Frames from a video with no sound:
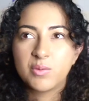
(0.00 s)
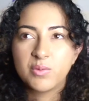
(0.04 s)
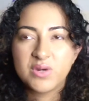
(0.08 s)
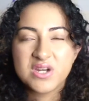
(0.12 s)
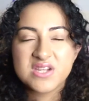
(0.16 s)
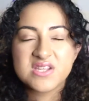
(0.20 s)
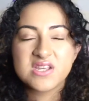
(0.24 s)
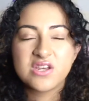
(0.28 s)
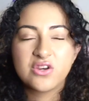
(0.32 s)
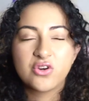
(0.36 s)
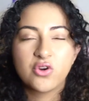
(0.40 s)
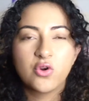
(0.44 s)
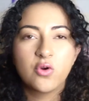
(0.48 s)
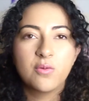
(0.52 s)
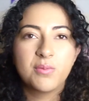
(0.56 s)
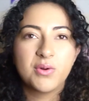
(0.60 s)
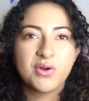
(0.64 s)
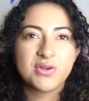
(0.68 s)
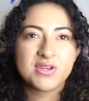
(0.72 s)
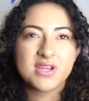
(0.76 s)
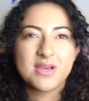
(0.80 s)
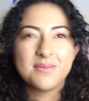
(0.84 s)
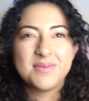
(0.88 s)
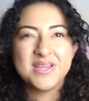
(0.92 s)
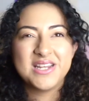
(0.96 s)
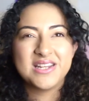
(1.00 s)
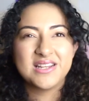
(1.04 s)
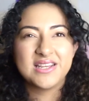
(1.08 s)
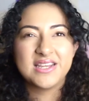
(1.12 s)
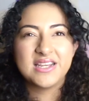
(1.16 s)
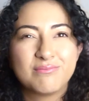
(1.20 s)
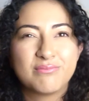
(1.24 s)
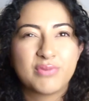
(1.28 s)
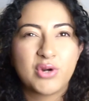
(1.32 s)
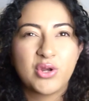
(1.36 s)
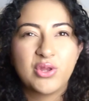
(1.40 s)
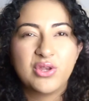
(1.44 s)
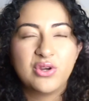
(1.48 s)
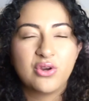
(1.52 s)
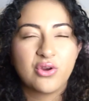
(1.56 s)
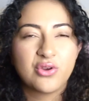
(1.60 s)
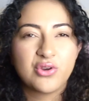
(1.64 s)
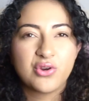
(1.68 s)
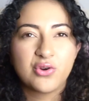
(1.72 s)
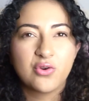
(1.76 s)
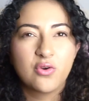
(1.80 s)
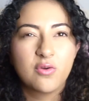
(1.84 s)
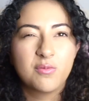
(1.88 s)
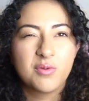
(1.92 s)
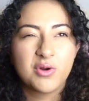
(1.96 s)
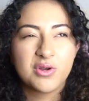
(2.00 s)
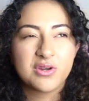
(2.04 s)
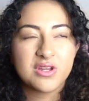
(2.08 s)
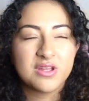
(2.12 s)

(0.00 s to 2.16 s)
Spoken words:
When I say your whole body, I mean like probably not your whole body,